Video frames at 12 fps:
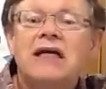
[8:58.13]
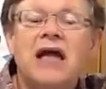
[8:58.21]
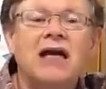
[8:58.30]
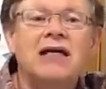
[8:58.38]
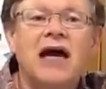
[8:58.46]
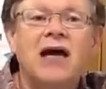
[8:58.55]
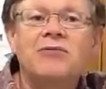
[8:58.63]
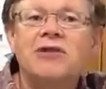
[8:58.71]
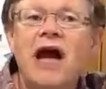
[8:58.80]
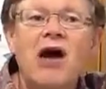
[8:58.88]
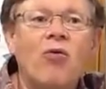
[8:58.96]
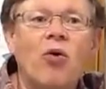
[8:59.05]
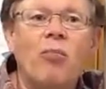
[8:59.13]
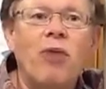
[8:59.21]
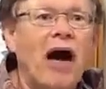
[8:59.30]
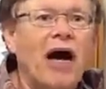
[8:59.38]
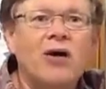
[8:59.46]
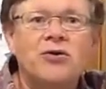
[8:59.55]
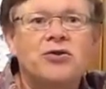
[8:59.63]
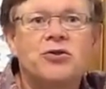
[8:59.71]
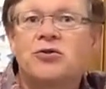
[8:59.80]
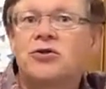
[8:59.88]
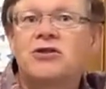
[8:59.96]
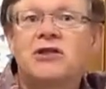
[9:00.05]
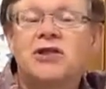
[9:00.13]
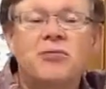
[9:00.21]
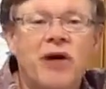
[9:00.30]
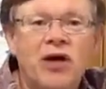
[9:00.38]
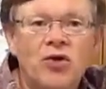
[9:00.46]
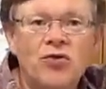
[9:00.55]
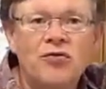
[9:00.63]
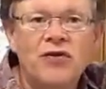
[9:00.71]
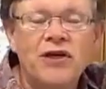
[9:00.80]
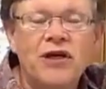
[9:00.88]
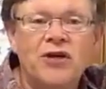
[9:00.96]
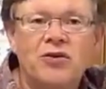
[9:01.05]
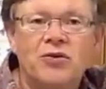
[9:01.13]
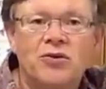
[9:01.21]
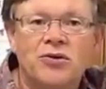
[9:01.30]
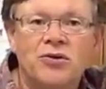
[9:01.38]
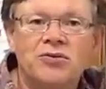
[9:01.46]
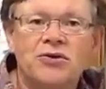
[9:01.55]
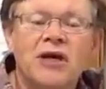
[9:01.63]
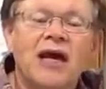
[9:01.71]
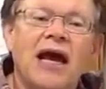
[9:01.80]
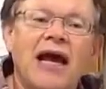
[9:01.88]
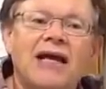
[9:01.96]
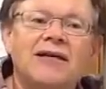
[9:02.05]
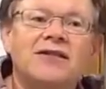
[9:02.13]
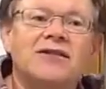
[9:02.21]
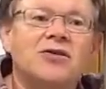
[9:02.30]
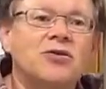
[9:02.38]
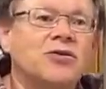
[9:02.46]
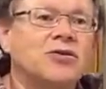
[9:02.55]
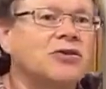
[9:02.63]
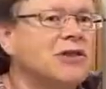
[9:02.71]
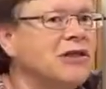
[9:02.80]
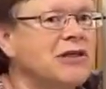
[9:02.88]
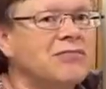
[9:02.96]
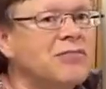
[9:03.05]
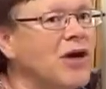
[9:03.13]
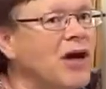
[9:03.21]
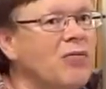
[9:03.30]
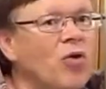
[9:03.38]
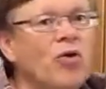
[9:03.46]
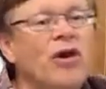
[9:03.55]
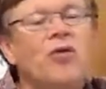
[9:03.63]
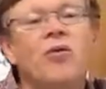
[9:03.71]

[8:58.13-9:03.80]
A lot of times I will pile students into my own vehicles, and students seem more